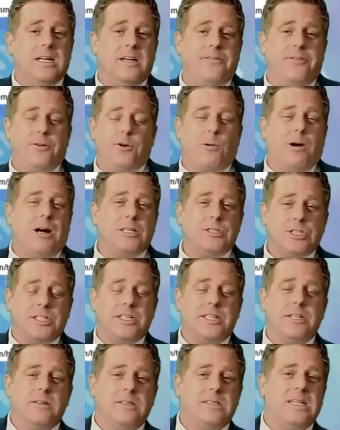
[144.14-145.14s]
if you're
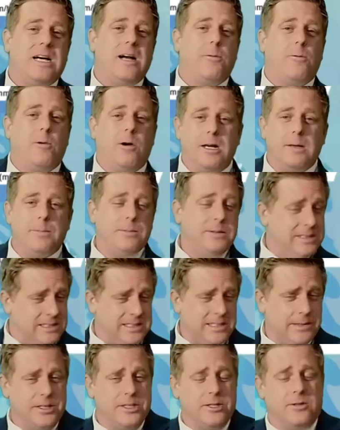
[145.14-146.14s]
watching here in Taiwan, please
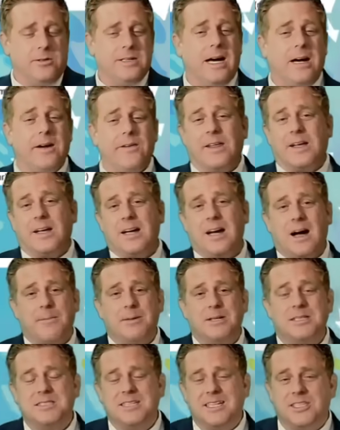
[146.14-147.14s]
let me know down in the
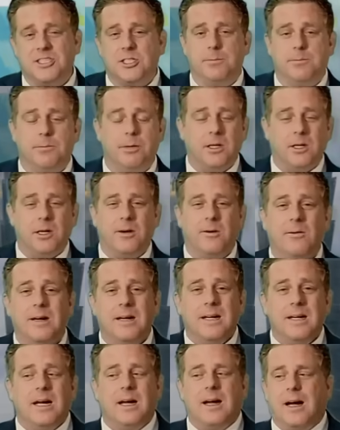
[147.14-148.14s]
comment section below.
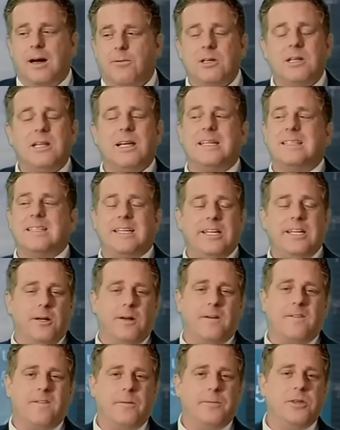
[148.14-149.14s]
I would like to
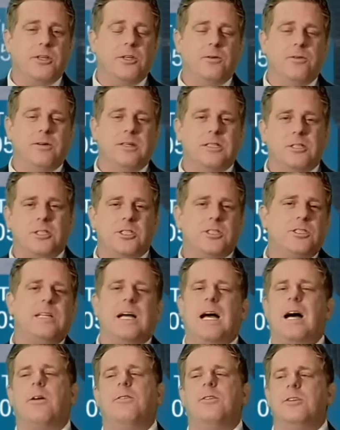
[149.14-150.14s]
hear from you and just
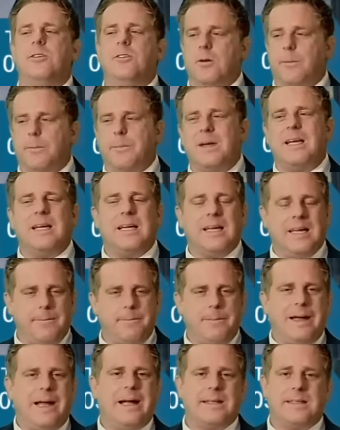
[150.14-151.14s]
how you're being
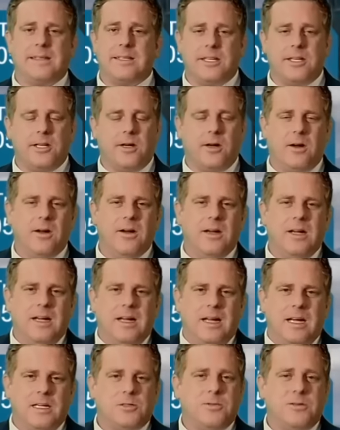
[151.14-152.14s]
impacted here
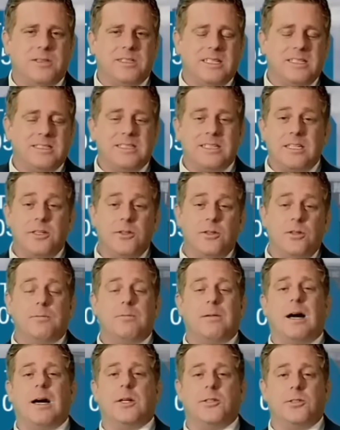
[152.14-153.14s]
as we continue to
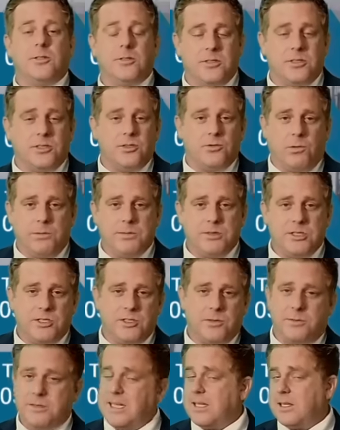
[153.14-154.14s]
monitor the storm
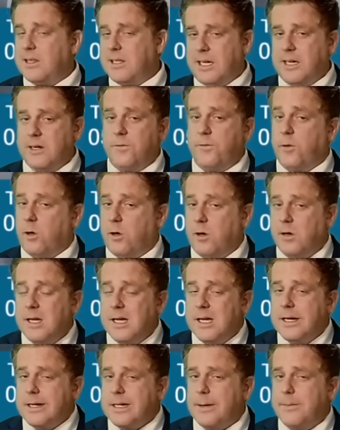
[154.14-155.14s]
system with that landfall
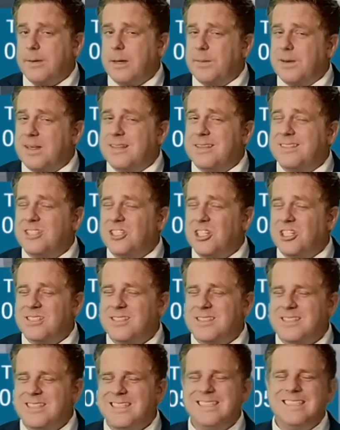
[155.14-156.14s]
coming up in
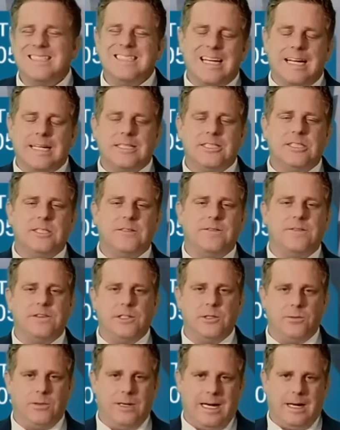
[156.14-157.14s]
just the next
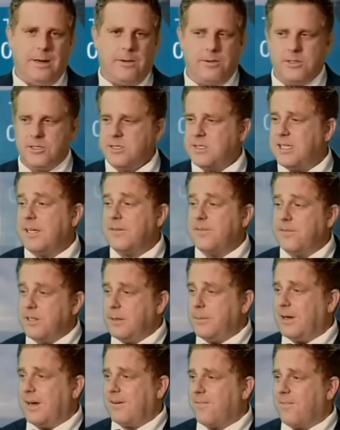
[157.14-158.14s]
few hours. Thankfully,
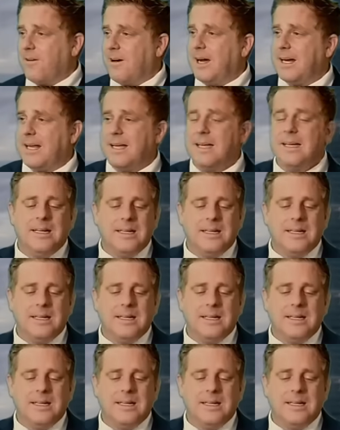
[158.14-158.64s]
by Friday,